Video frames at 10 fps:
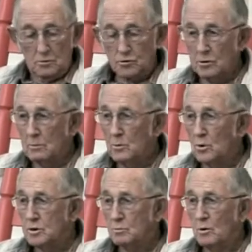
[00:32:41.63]
Well, some
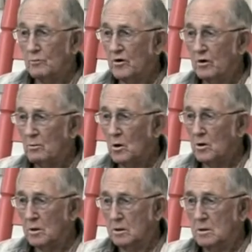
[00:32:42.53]
boys weren't very
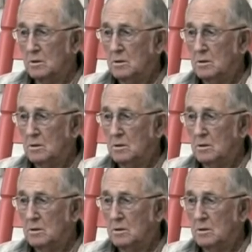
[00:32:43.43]
bright.